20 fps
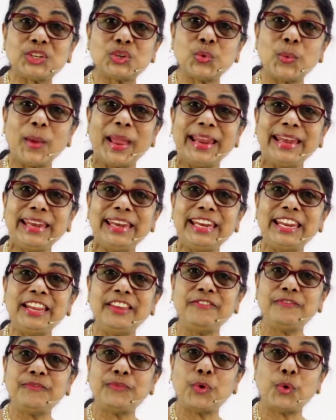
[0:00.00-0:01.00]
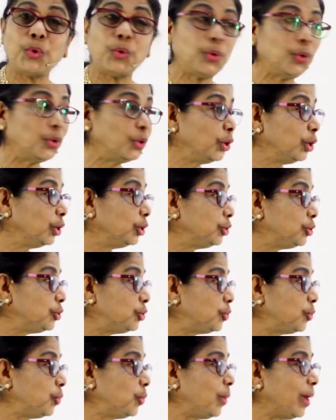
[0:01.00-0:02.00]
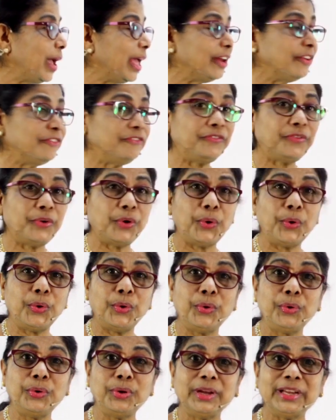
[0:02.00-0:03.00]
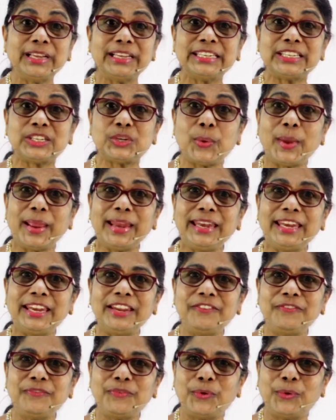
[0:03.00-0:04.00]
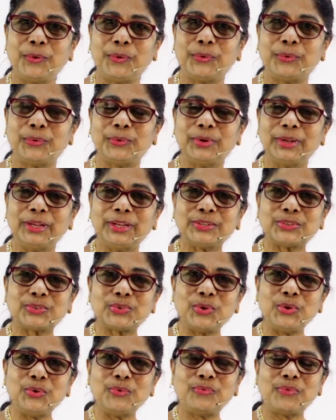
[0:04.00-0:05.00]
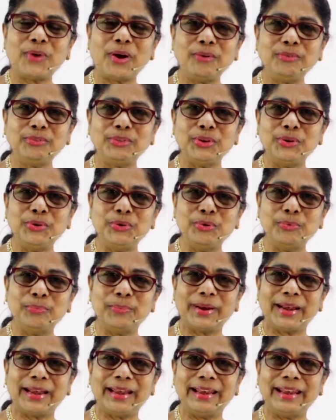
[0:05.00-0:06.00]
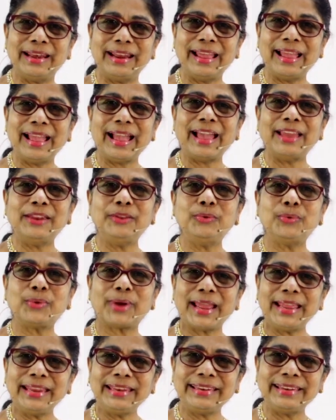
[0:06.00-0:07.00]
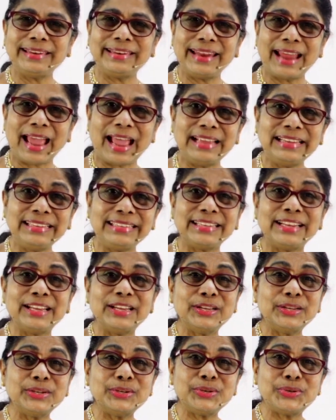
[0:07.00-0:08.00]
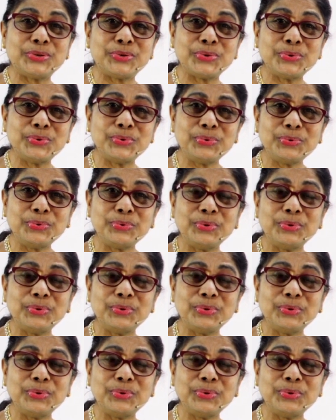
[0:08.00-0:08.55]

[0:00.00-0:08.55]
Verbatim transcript: twenty-four. two and four. twenty-four. So you found the numeral and you write it as two,